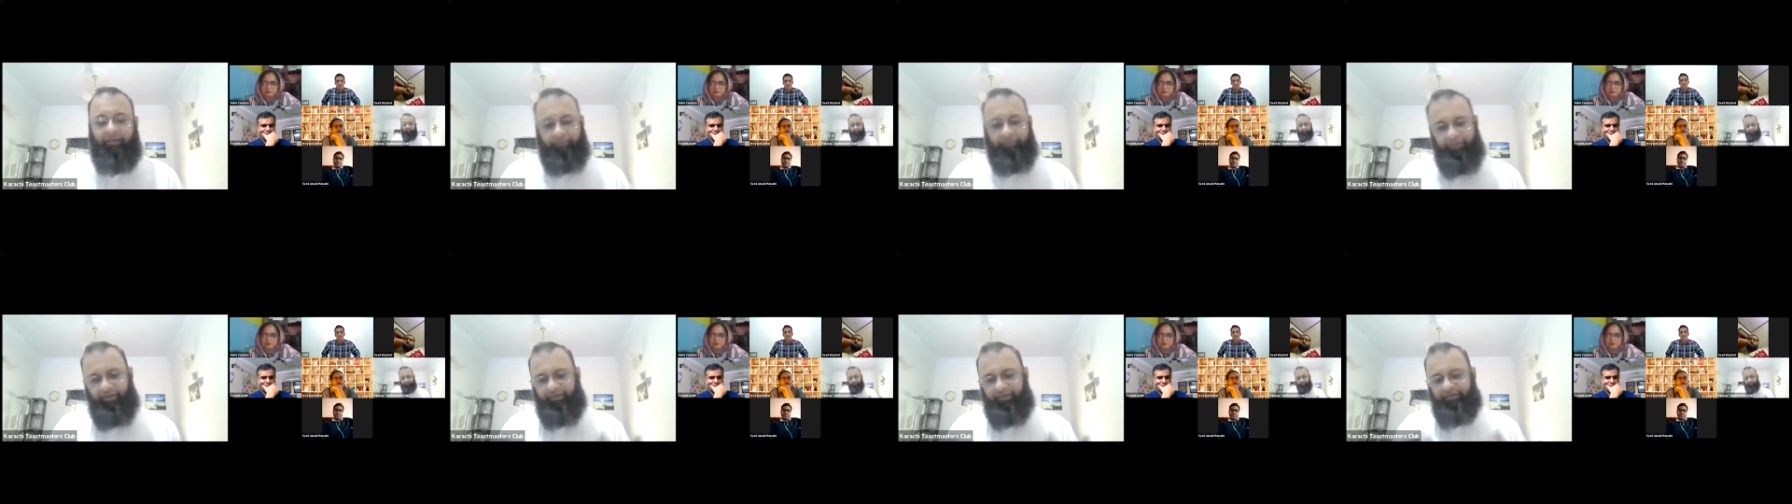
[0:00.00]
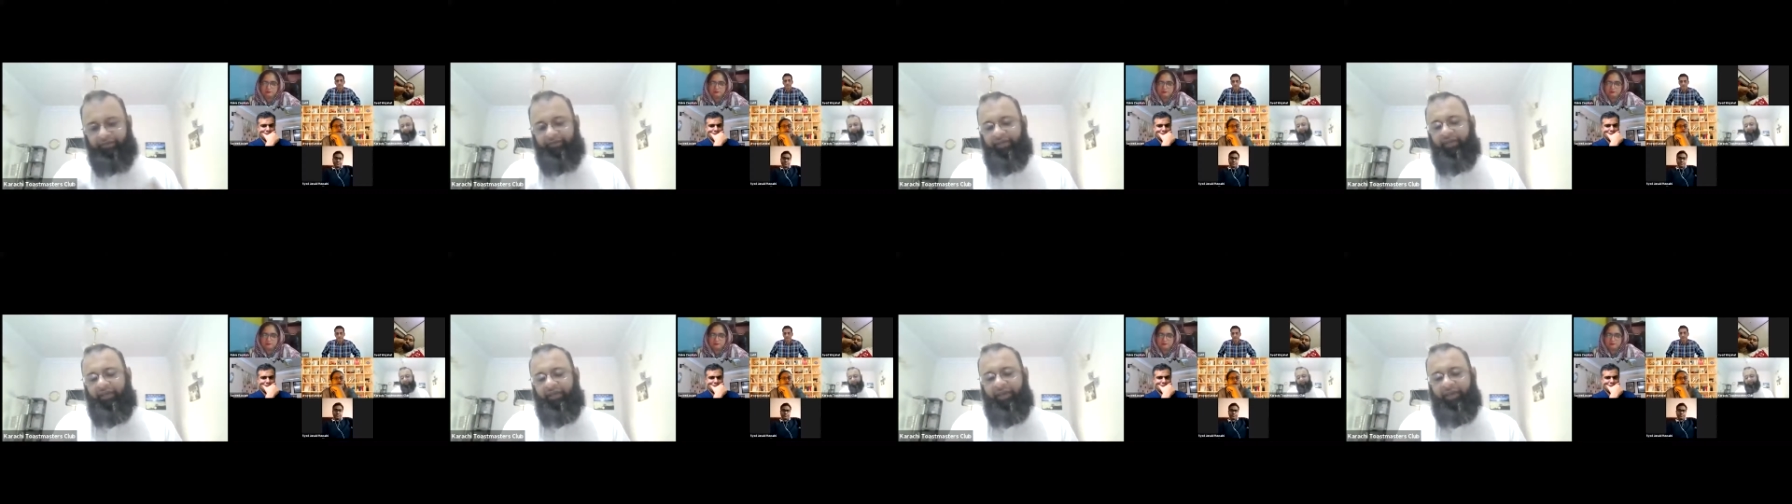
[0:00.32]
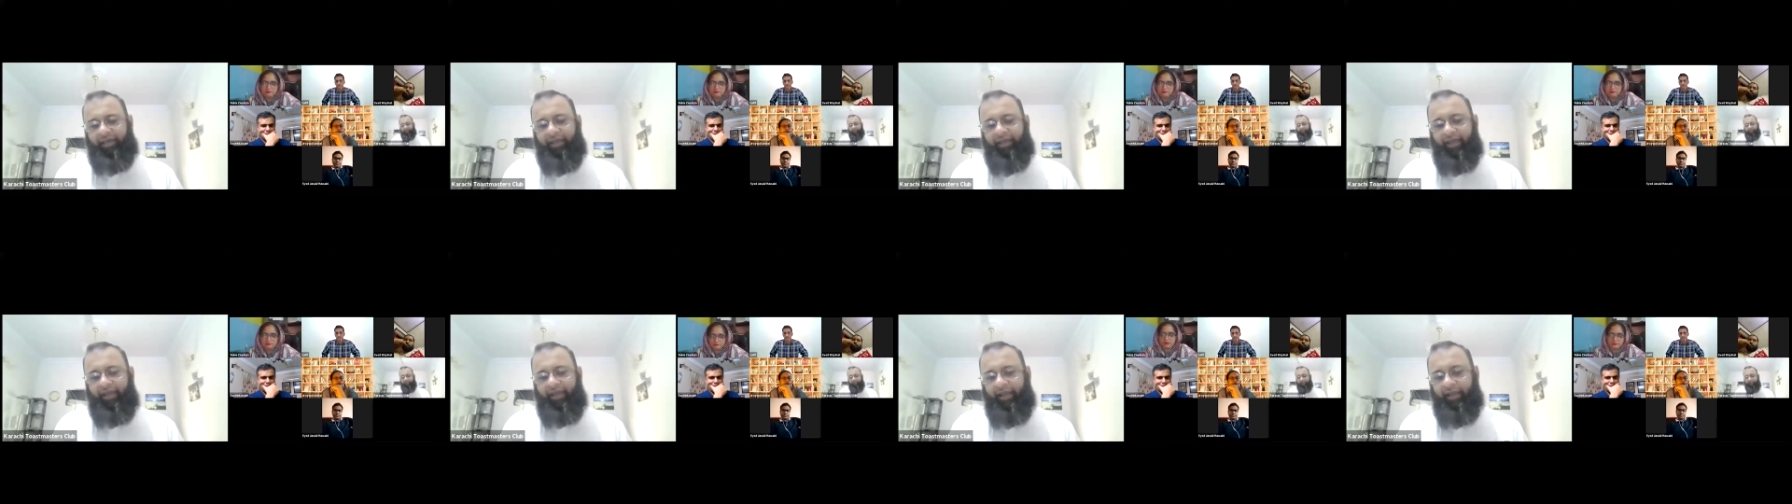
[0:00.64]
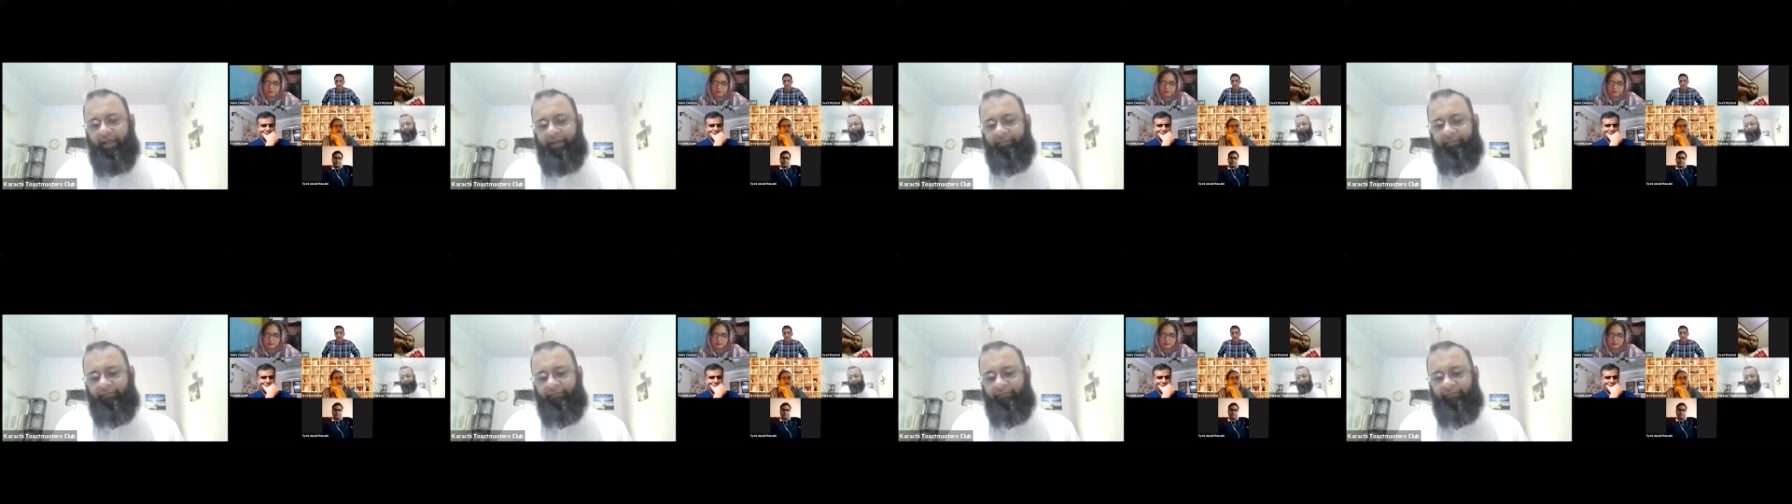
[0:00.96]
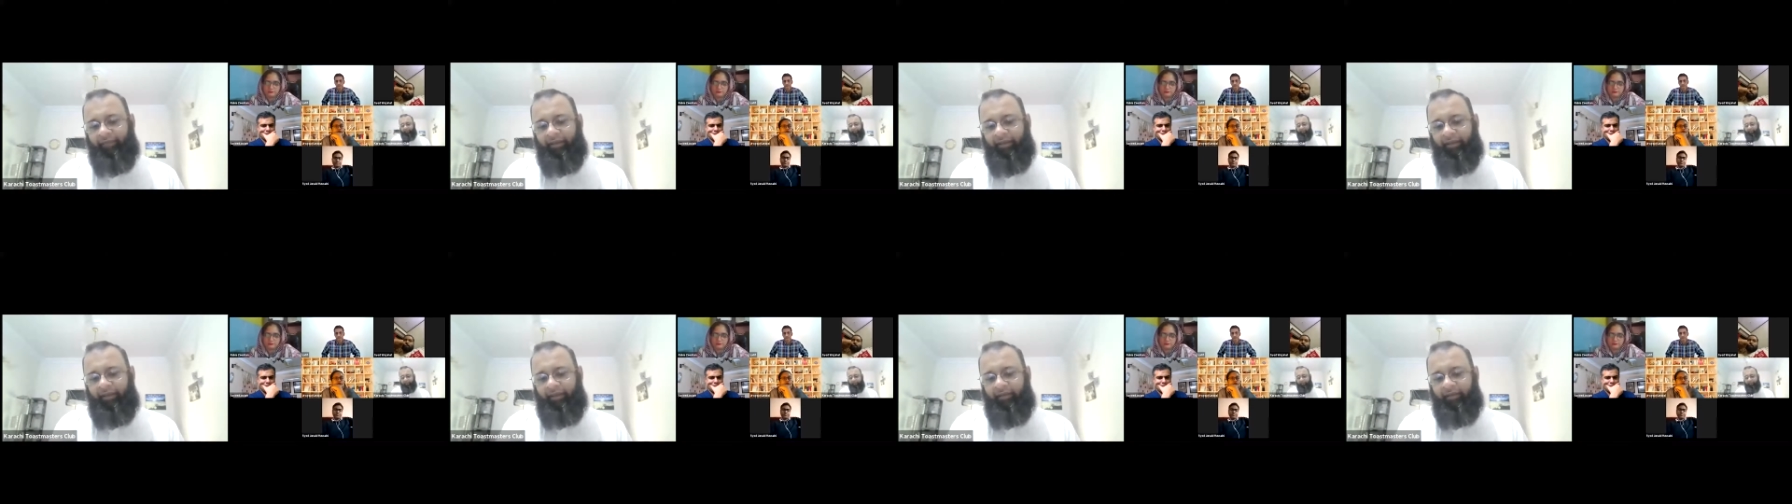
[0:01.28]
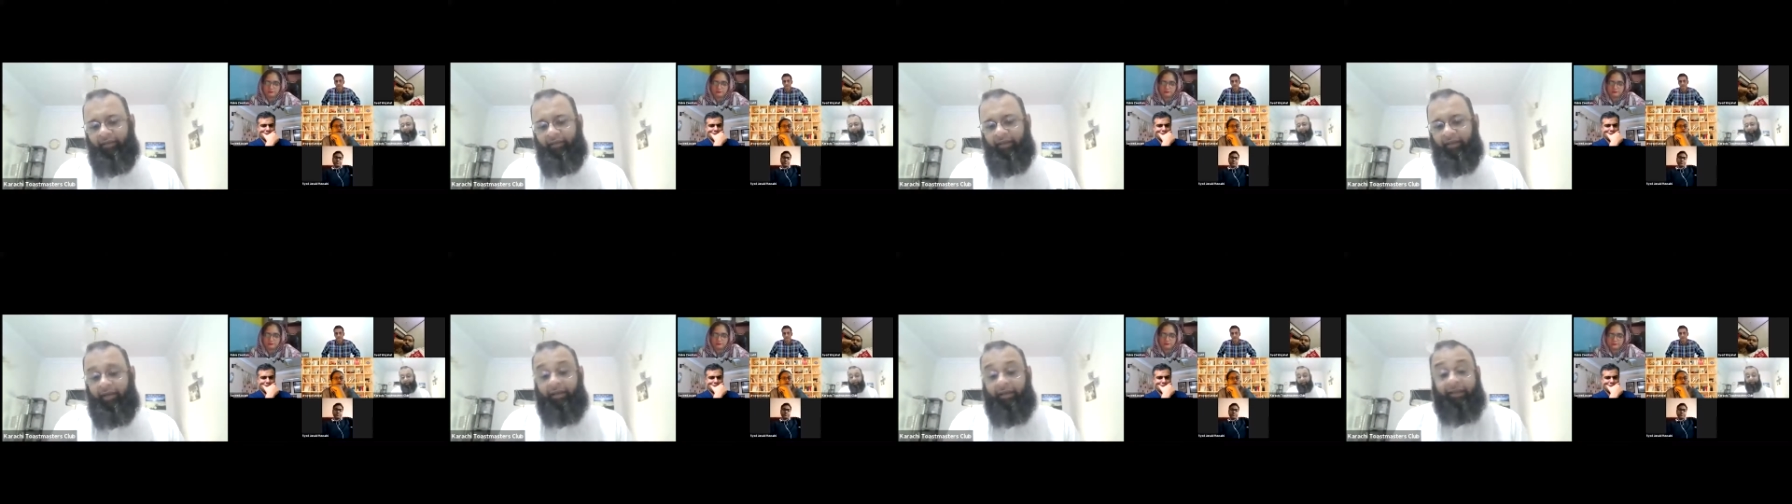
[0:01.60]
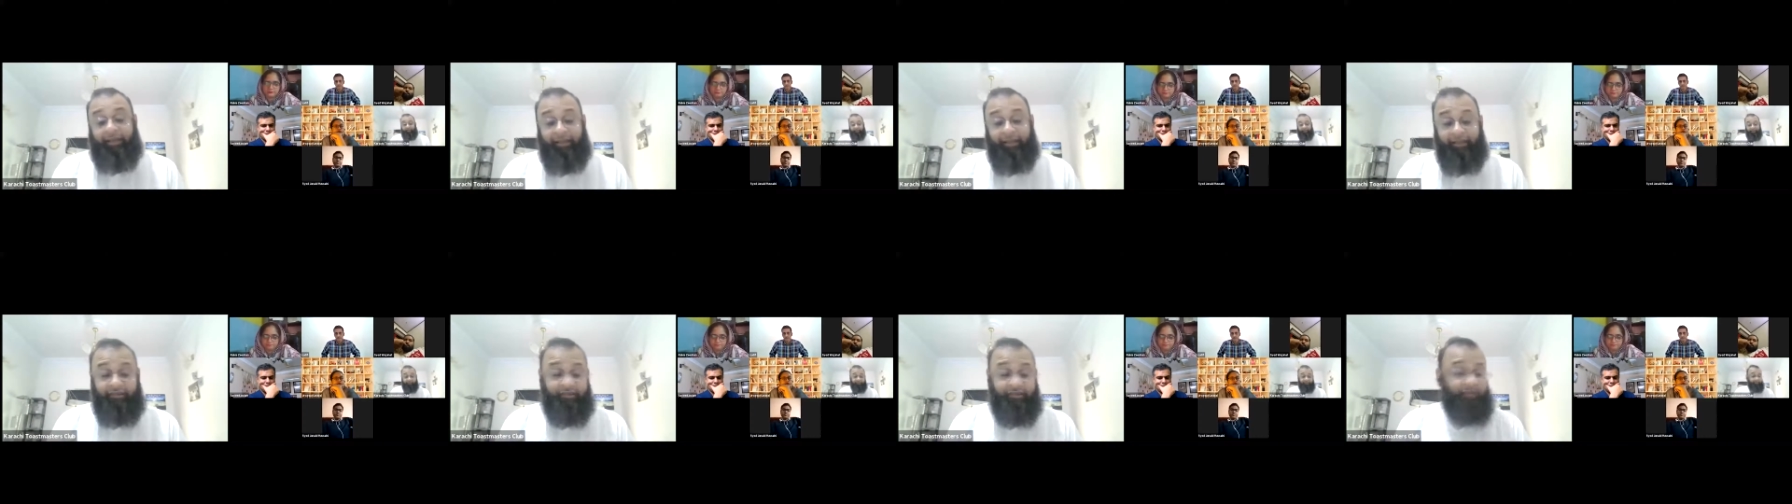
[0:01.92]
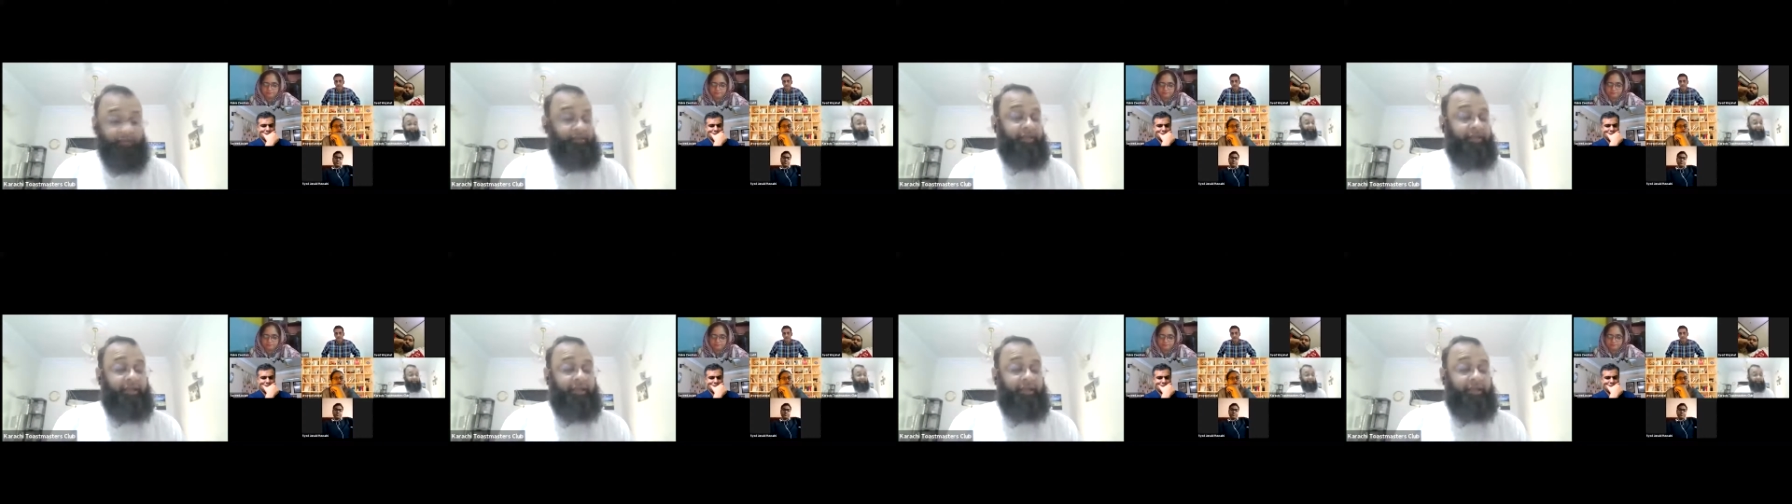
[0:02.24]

Personally, I'm against